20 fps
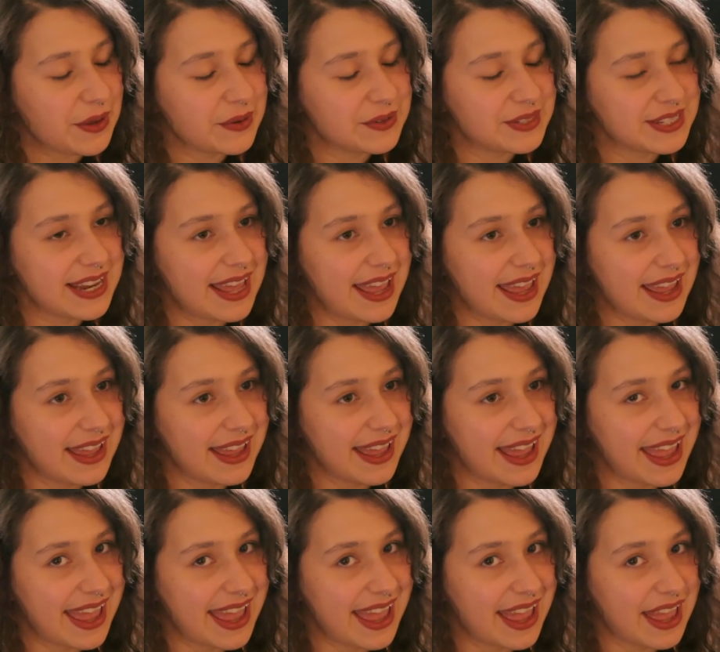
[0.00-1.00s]
today
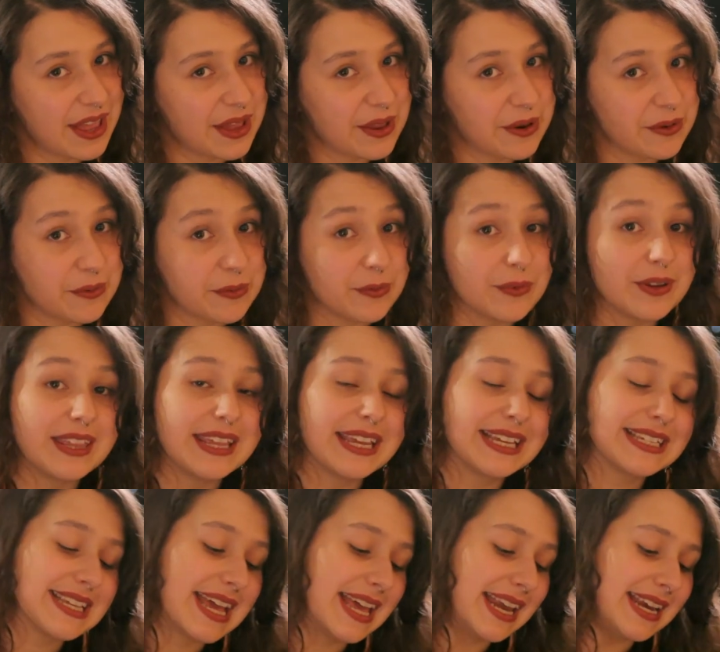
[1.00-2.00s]
and really
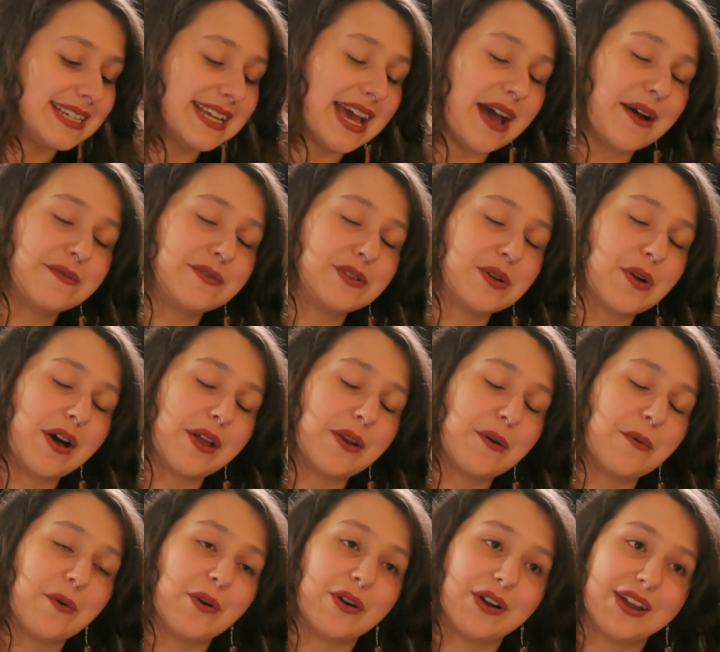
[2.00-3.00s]
excited to have Johanna
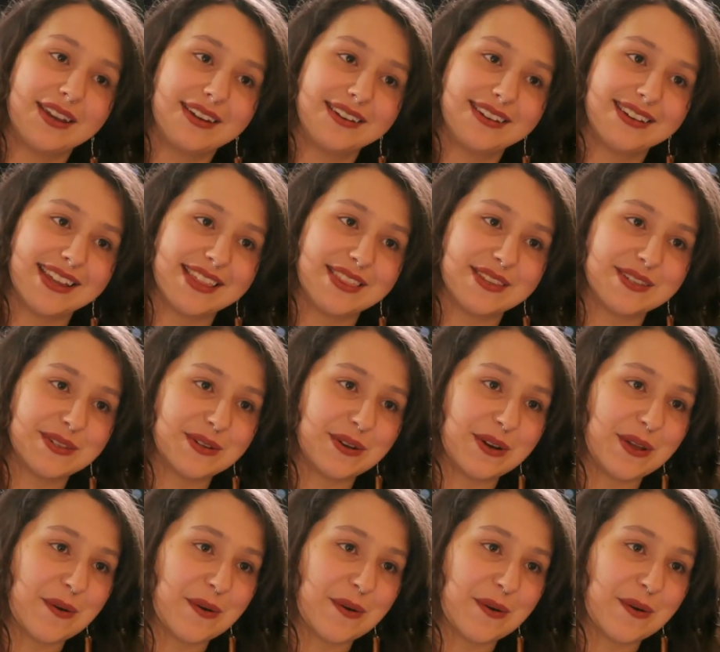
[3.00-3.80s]
Warren in the studio.